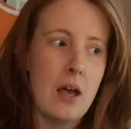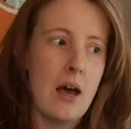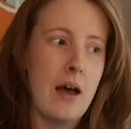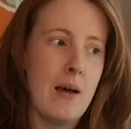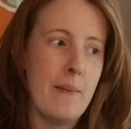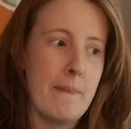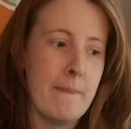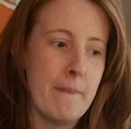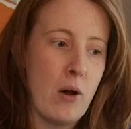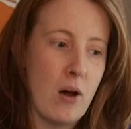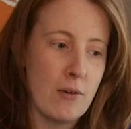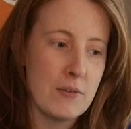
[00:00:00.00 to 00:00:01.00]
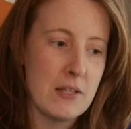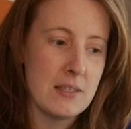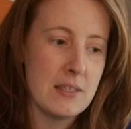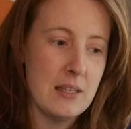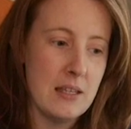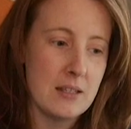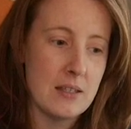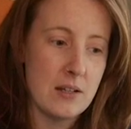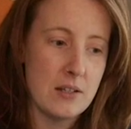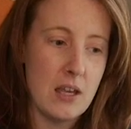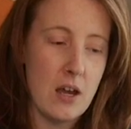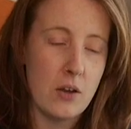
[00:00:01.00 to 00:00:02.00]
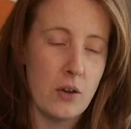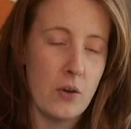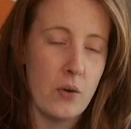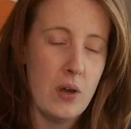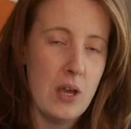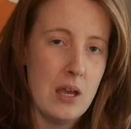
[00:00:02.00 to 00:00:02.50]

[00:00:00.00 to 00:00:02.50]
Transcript: office in Santiago